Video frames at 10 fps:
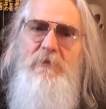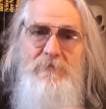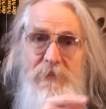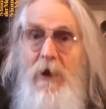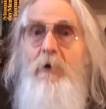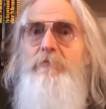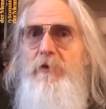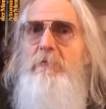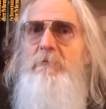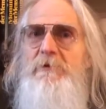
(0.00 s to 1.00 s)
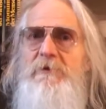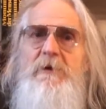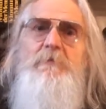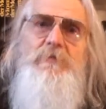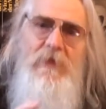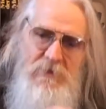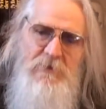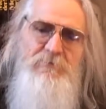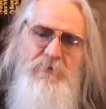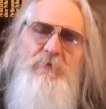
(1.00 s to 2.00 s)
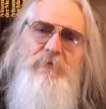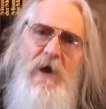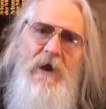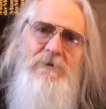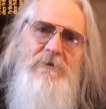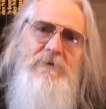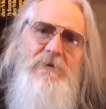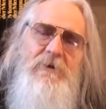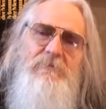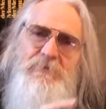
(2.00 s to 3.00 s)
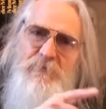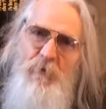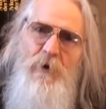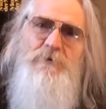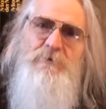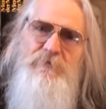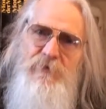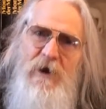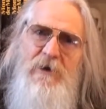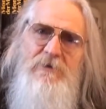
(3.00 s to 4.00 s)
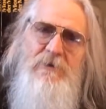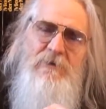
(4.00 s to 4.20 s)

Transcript: now? Probably if you want to find